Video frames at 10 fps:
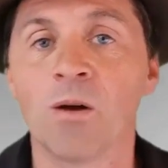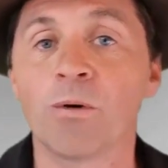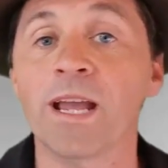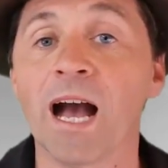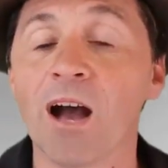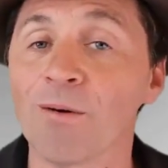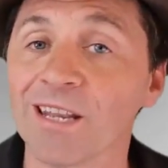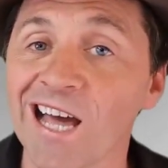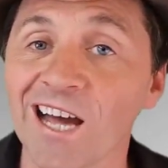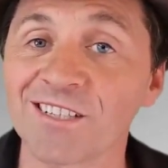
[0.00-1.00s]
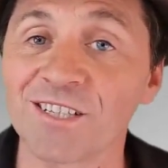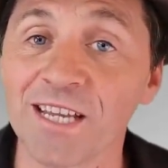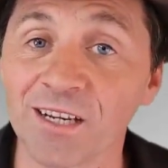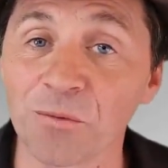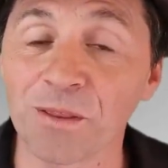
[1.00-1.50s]
We are a large
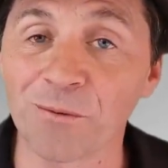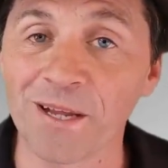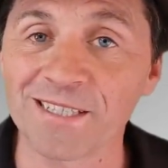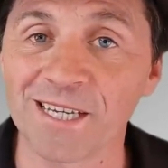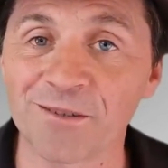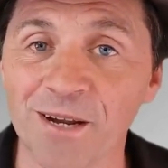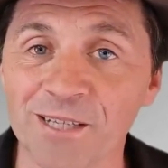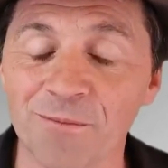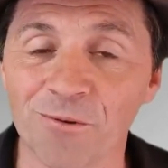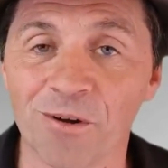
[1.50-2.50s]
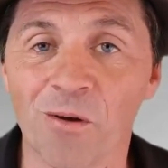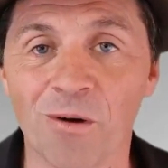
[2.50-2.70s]
dealer with Queensland Transport.